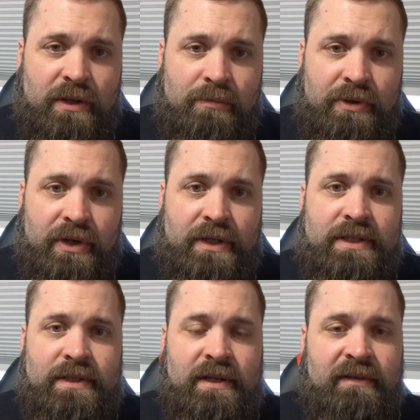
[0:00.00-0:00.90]
of the
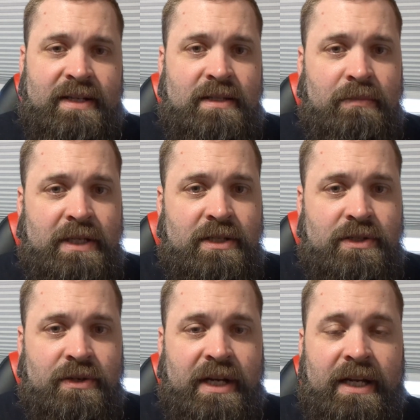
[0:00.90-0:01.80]
perks of isometric
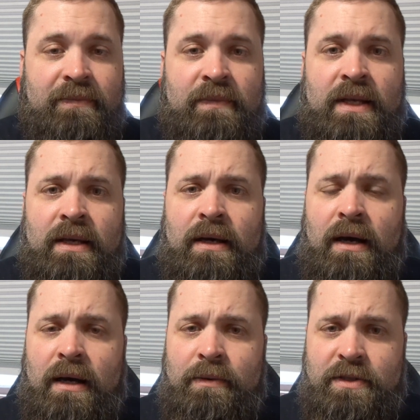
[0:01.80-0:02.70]
training,
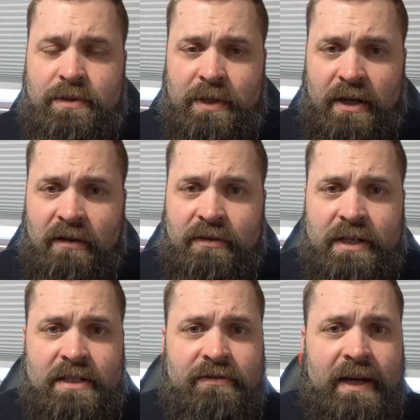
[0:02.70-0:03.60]
is the
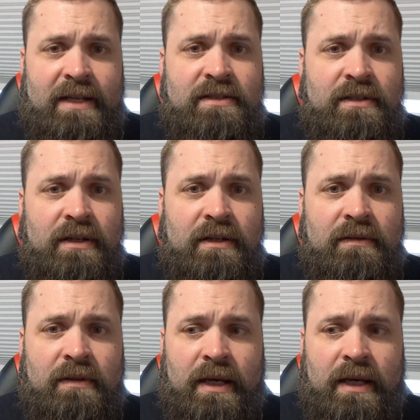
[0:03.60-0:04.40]
recovery is faster.